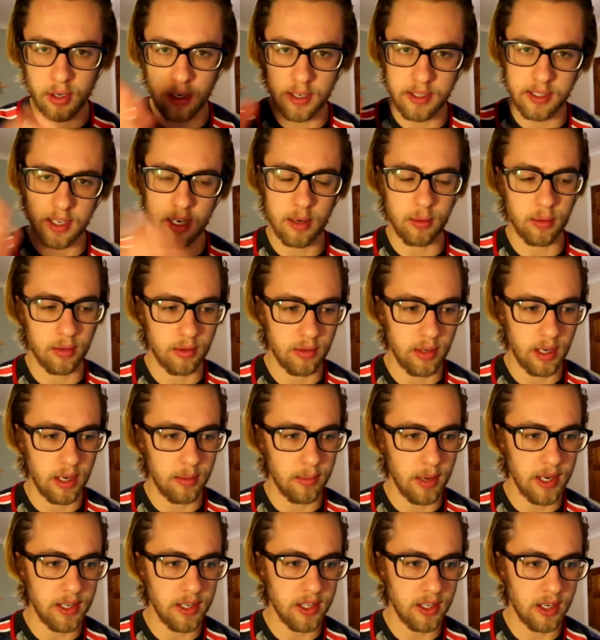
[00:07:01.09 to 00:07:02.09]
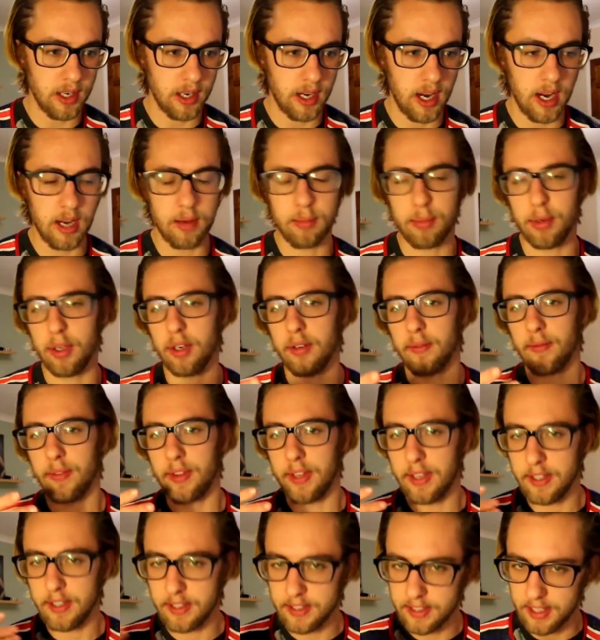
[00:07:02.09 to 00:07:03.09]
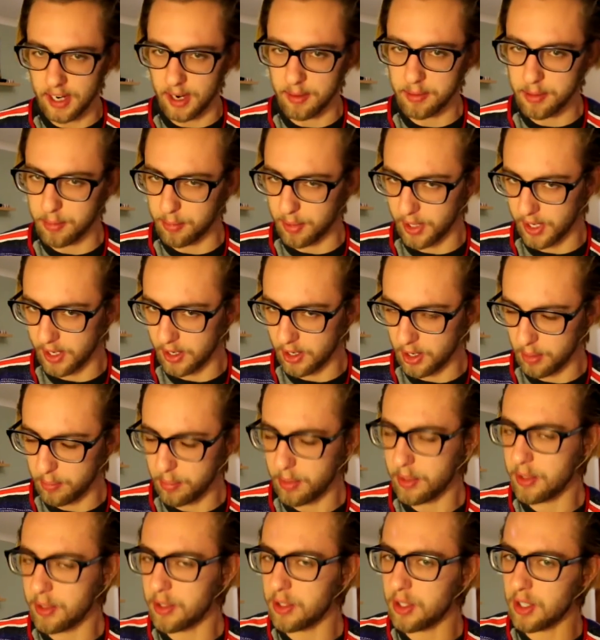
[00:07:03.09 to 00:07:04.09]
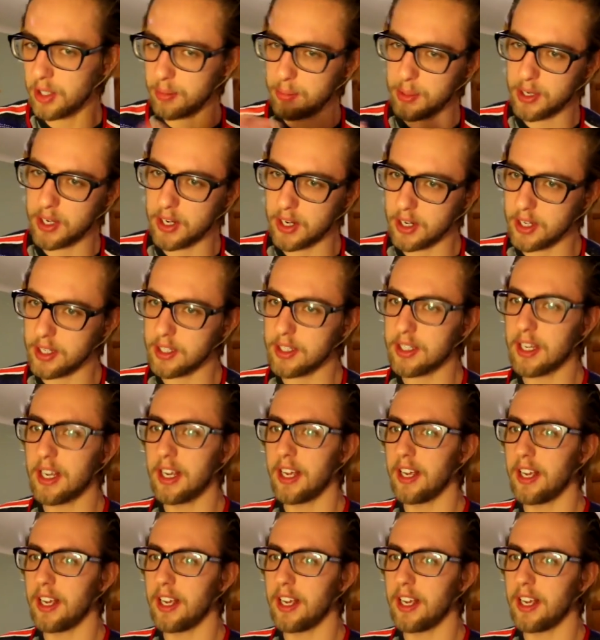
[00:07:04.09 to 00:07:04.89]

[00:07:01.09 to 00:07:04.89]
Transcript: I said I wouldn't really mention it again, but it's time to bring it up just because